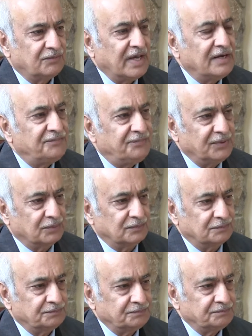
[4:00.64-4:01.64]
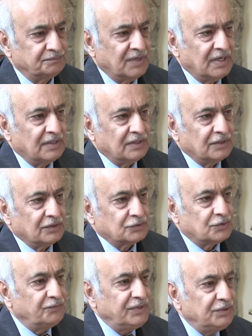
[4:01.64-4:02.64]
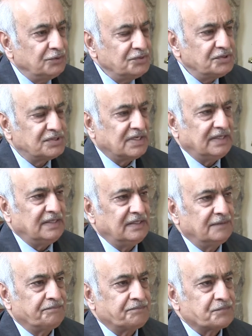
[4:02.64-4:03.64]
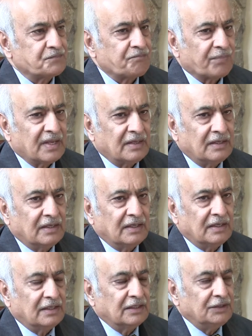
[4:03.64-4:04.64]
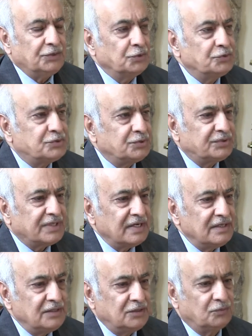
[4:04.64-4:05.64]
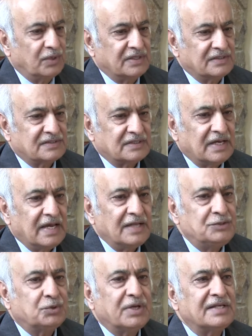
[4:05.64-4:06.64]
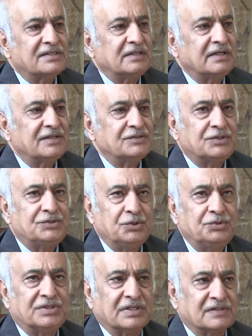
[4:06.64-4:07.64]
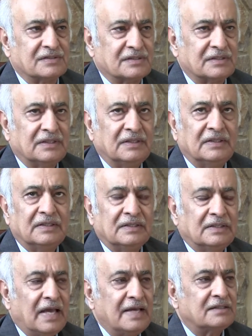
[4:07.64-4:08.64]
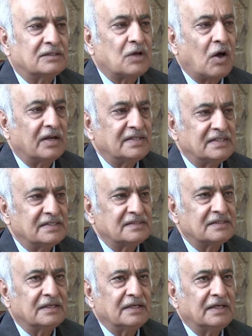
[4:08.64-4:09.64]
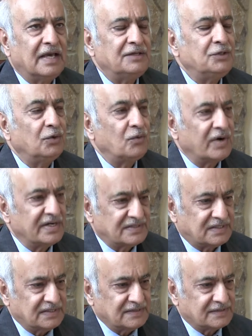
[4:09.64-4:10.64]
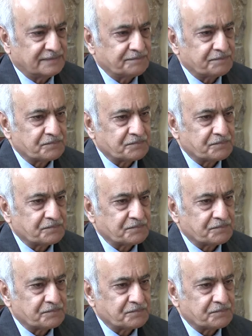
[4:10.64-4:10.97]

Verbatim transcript: very few. So we usually used to turn towards educational institutions like colleges and universities.